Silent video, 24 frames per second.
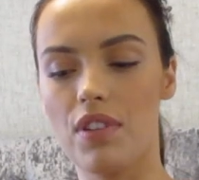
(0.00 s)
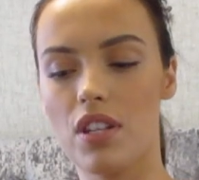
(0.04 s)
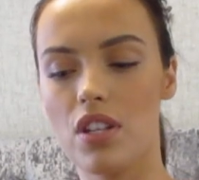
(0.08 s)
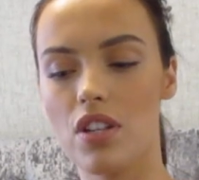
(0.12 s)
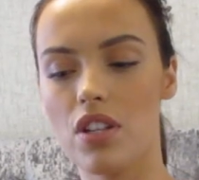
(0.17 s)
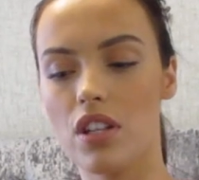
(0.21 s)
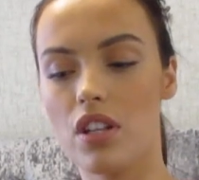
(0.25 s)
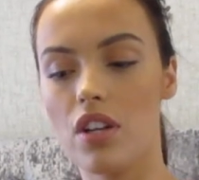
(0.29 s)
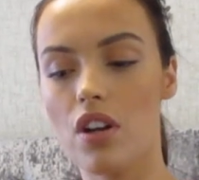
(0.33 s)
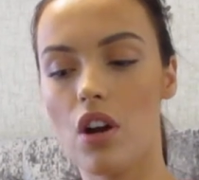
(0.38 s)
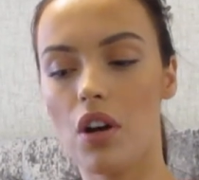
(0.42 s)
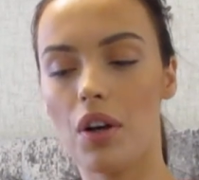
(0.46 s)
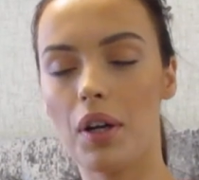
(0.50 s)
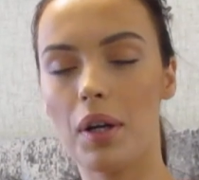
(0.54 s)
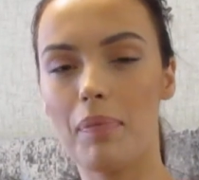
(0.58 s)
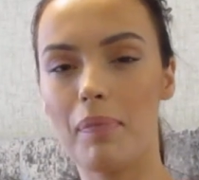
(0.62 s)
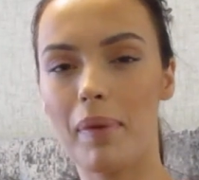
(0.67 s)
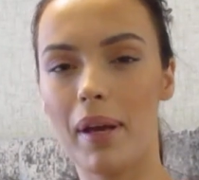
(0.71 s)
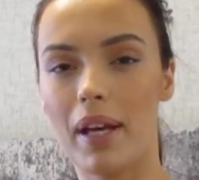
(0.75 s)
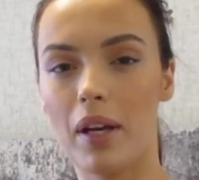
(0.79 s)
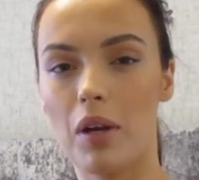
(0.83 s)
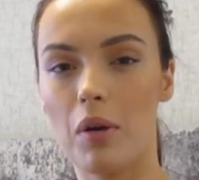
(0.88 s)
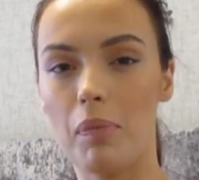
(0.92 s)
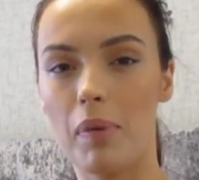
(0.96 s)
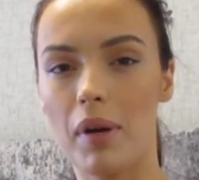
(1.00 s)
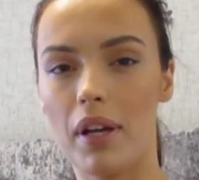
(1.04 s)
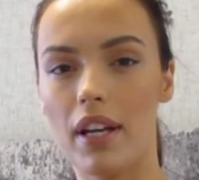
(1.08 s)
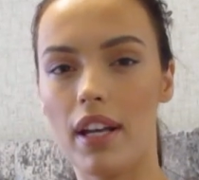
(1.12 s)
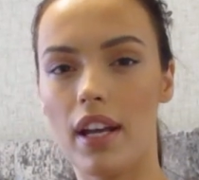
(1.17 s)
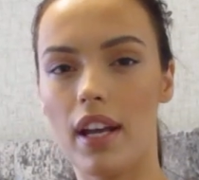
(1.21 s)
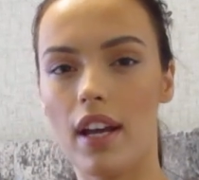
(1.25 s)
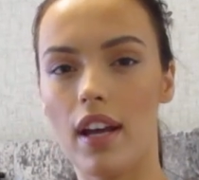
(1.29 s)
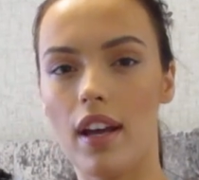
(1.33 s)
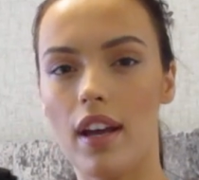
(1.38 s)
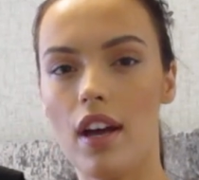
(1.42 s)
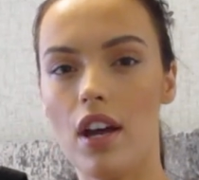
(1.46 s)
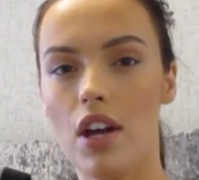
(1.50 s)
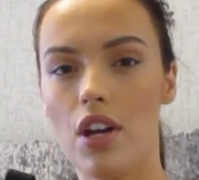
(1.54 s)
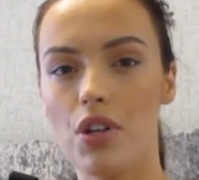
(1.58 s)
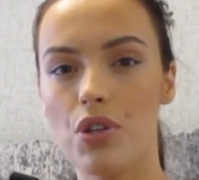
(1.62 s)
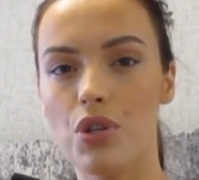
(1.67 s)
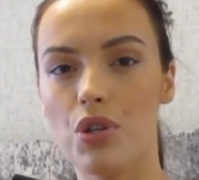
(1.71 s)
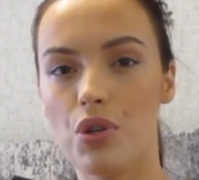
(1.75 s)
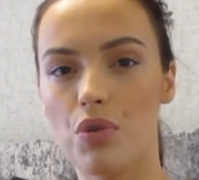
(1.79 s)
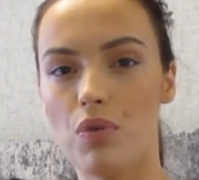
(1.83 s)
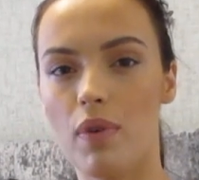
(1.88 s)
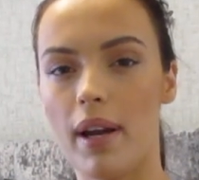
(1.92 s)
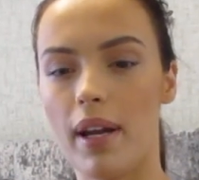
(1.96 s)
you're not going to pick up on it
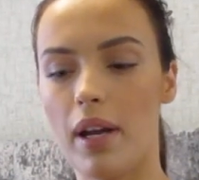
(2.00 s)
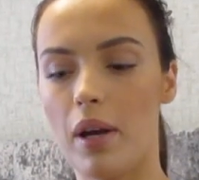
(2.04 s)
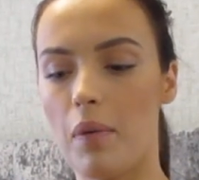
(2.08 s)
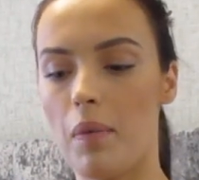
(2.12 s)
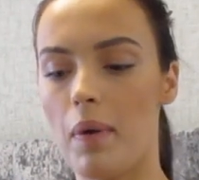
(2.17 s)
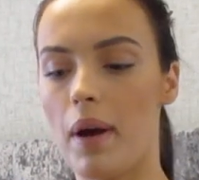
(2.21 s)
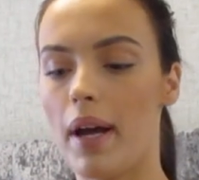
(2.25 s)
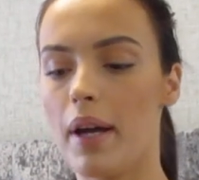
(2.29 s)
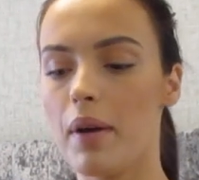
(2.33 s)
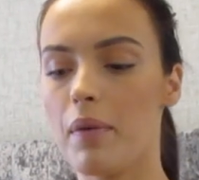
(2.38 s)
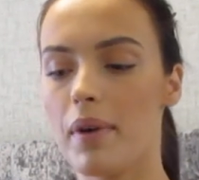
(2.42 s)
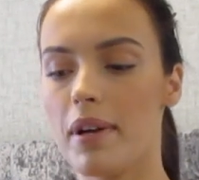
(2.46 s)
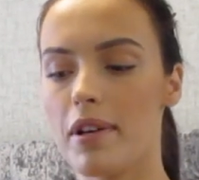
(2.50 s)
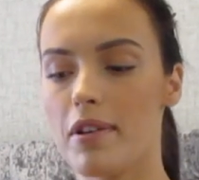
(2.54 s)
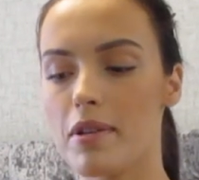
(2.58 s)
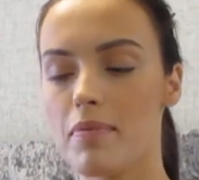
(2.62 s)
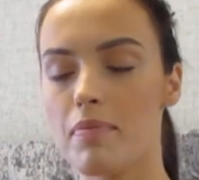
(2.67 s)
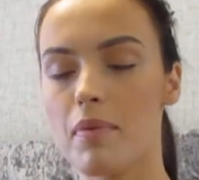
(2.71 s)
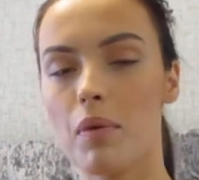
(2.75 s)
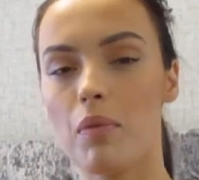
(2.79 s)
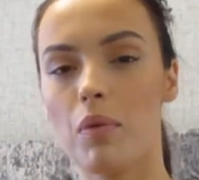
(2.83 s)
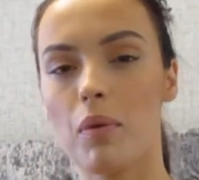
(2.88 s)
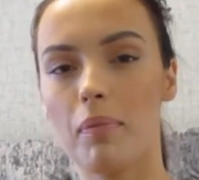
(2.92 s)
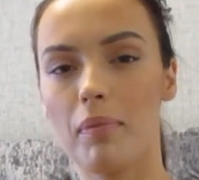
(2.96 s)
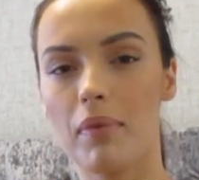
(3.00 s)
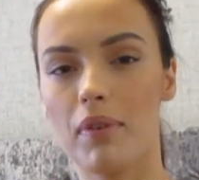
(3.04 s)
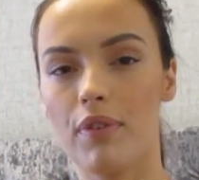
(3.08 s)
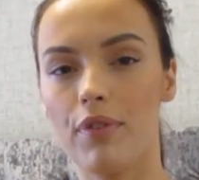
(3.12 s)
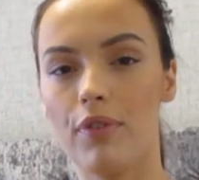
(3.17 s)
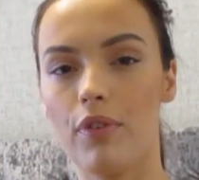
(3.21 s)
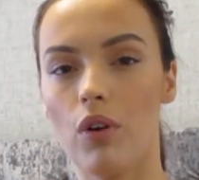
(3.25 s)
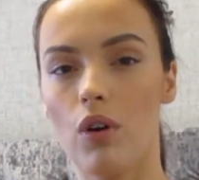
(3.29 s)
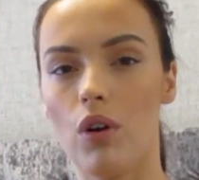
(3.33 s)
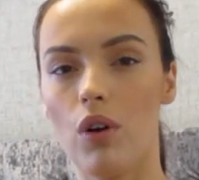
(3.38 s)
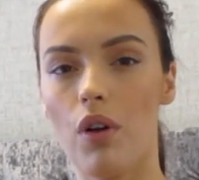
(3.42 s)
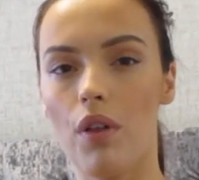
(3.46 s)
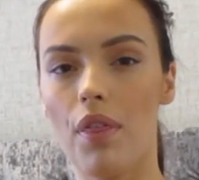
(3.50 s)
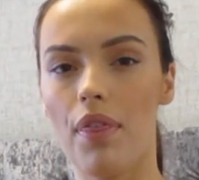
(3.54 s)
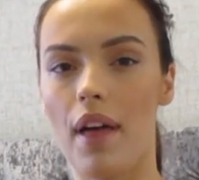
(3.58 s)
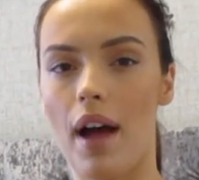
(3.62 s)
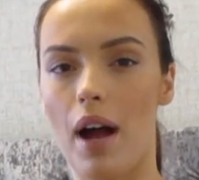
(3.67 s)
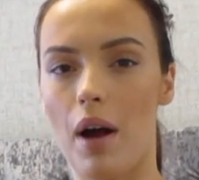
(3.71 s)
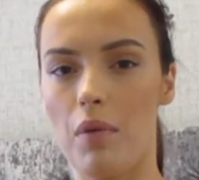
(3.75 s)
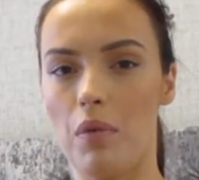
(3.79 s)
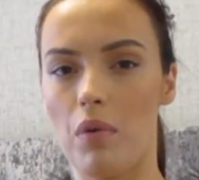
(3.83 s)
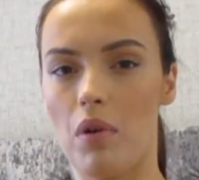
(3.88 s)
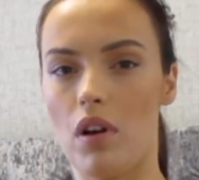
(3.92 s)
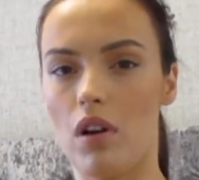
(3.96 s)
straight away, whereas my one before,
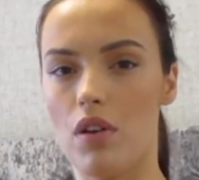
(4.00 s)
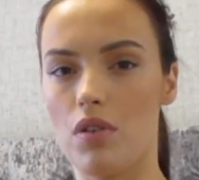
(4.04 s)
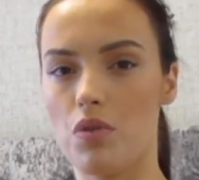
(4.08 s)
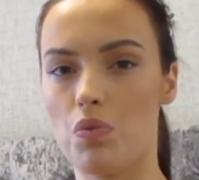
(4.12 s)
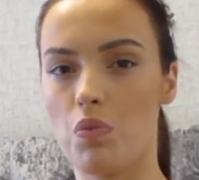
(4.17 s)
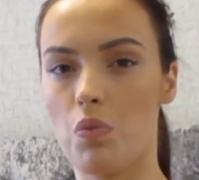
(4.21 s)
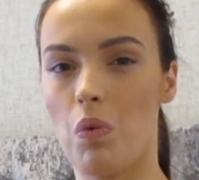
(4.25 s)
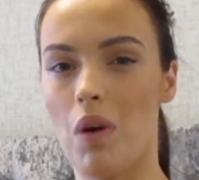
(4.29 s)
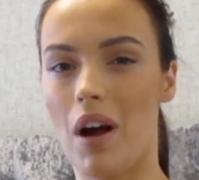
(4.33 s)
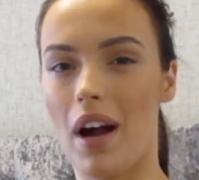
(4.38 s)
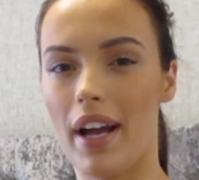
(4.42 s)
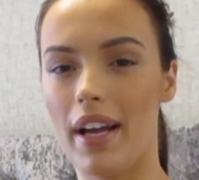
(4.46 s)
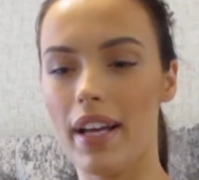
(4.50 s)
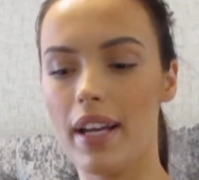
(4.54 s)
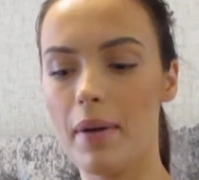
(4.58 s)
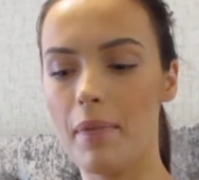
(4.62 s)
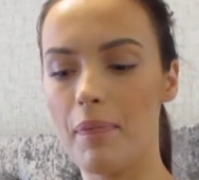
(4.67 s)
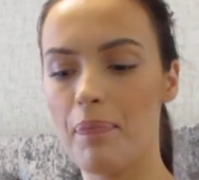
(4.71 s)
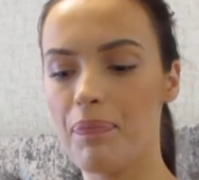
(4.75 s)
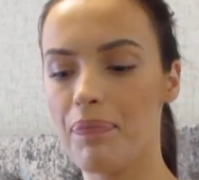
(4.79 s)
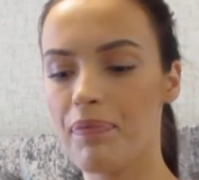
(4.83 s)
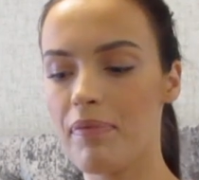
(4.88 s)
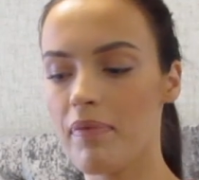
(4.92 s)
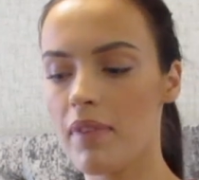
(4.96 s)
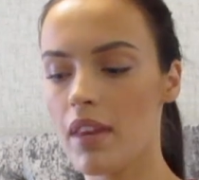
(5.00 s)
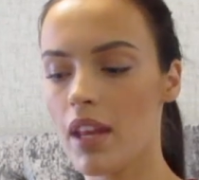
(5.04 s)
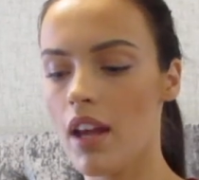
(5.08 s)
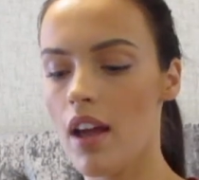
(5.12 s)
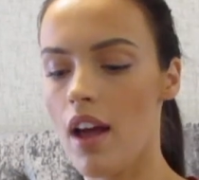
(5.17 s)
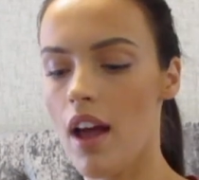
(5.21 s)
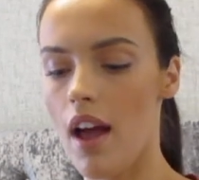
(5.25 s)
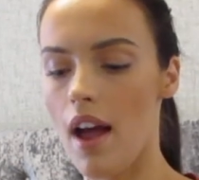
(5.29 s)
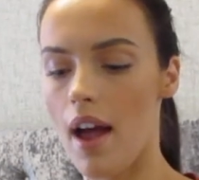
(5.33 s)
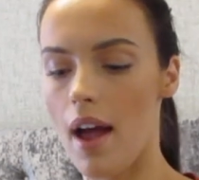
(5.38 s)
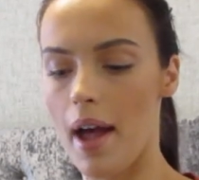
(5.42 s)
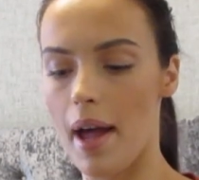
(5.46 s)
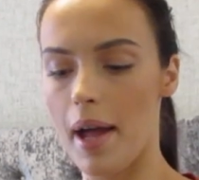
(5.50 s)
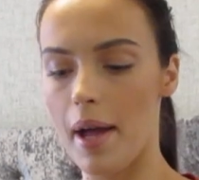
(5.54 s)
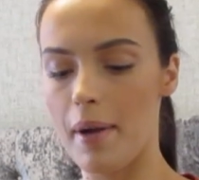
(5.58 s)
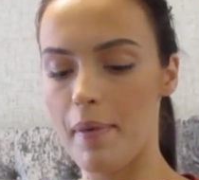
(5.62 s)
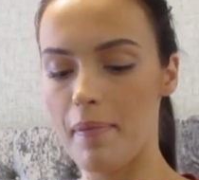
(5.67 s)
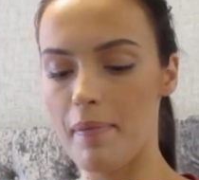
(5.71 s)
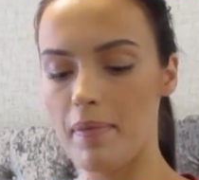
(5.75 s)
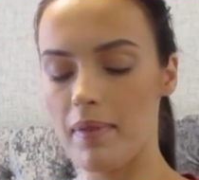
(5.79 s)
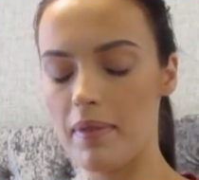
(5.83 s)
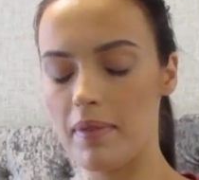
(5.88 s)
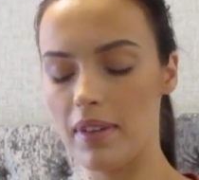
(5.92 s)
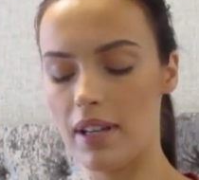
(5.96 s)
that was white.
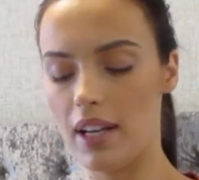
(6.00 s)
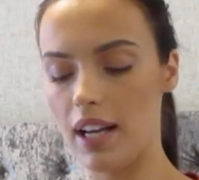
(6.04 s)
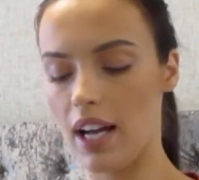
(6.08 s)
And